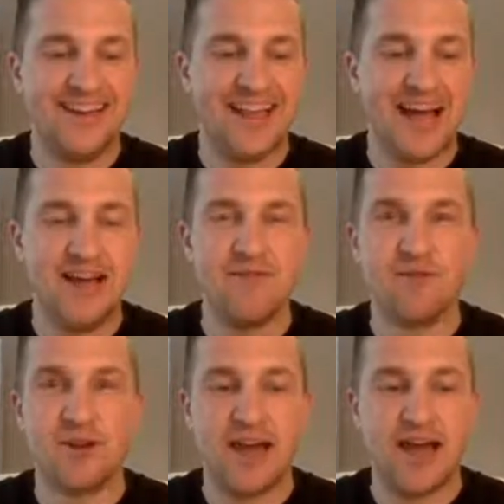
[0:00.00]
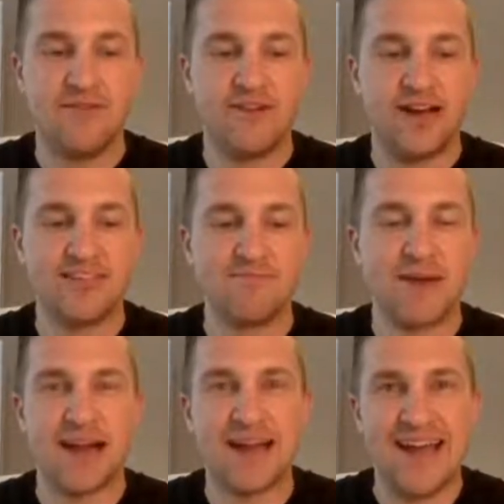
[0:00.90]
live, going live, Ask
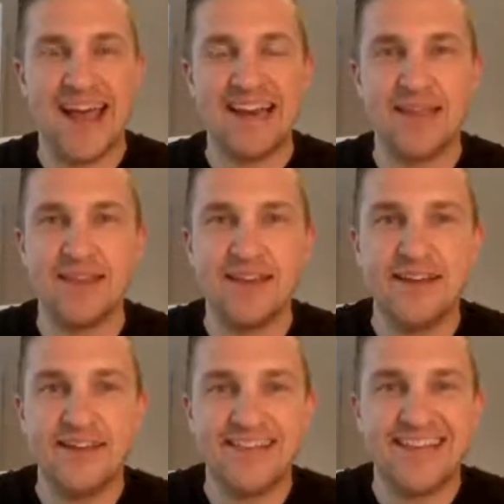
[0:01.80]
Macca Anything.